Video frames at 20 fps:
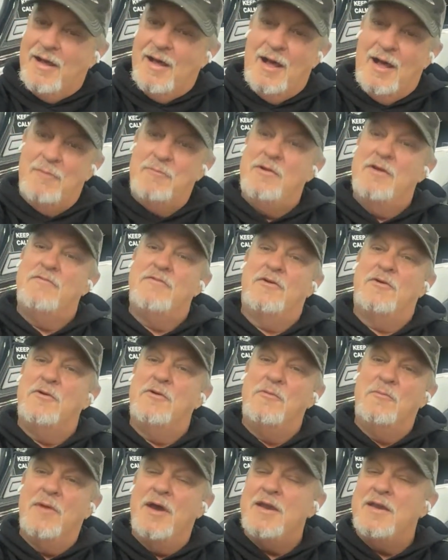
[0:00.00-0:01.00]
I'm never going
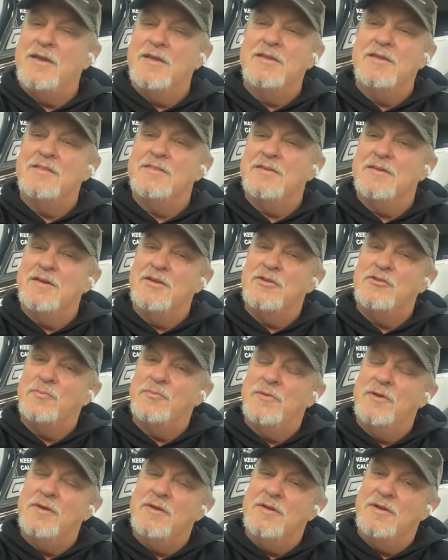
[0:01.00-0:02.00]
to make it at this.
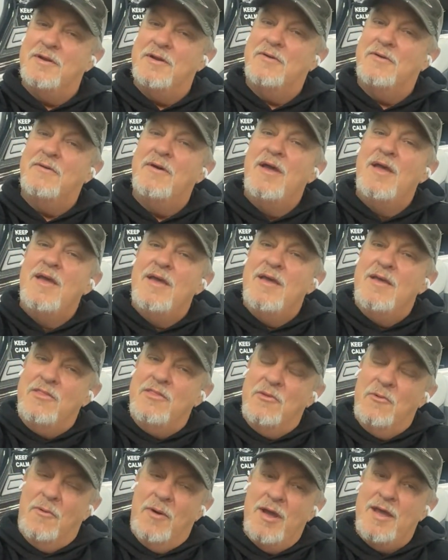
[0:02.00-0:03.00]
But
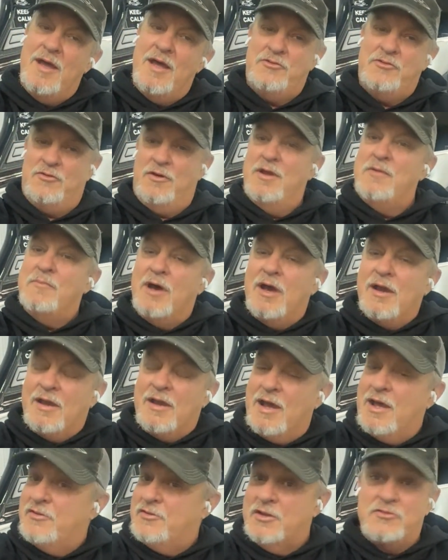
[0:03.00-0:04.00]
the way I train my
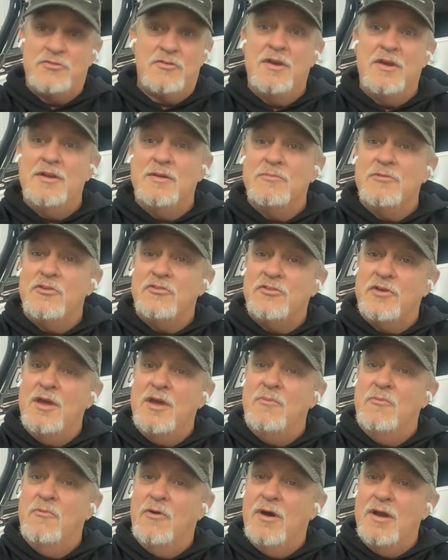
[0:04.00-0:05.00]
guys, I train them the
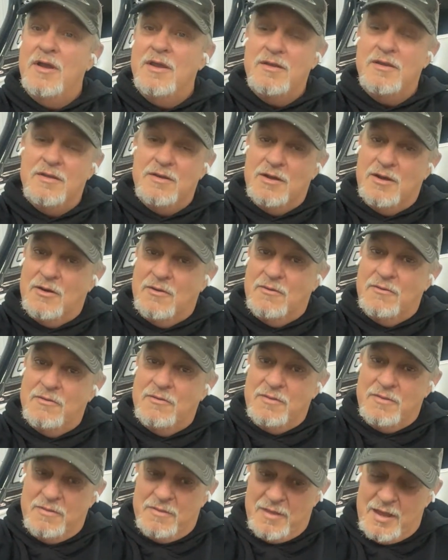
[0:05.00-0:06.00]
same way.
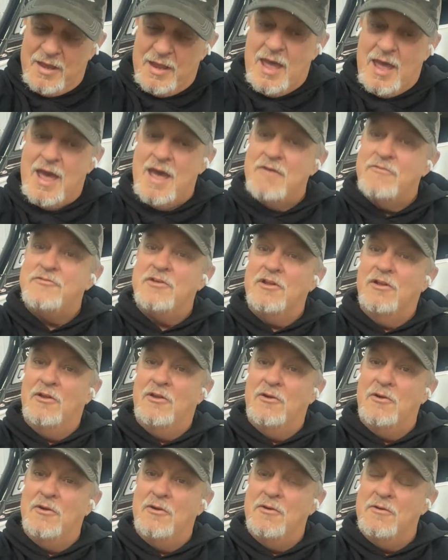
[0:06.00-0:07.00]
They have to
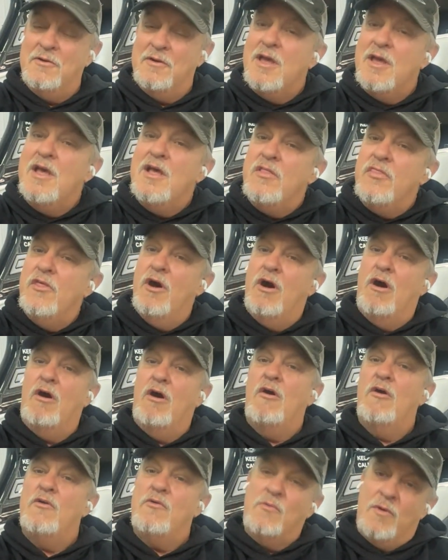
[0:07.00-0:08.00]
learn the
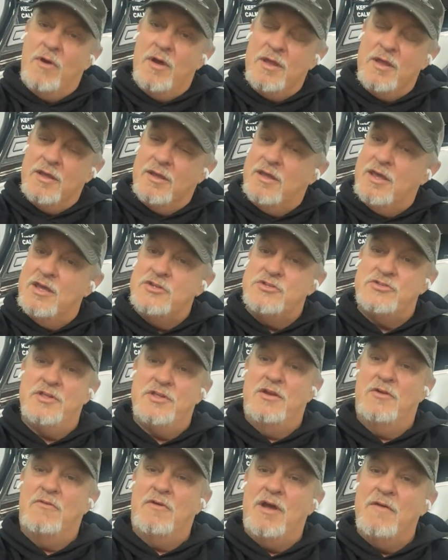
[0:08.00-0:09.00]
hard way in case
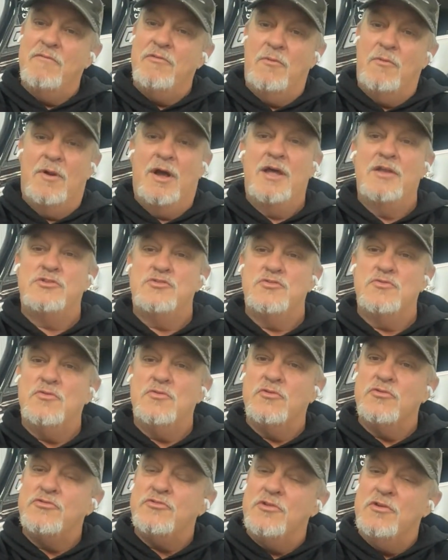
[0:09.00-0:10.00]
they don't have the right
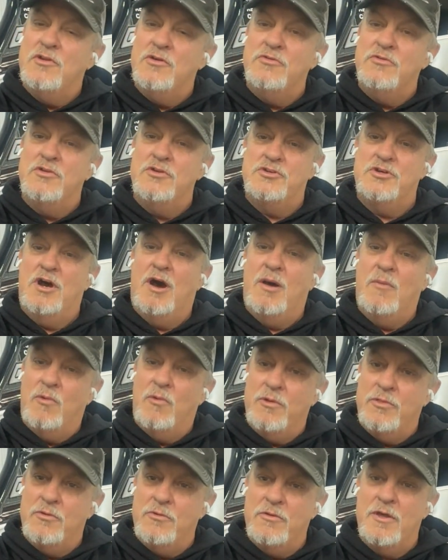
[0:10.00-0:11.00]
tools to do the job
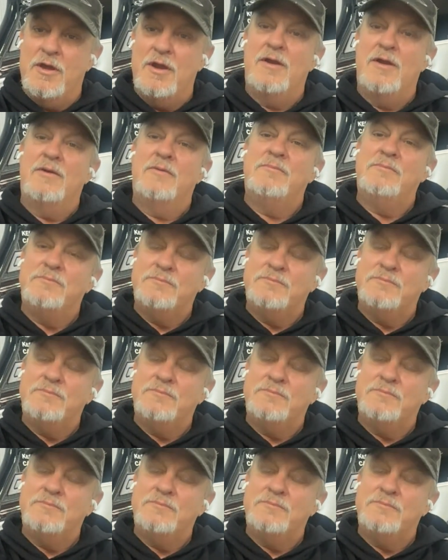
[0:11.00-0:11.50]
when they're there.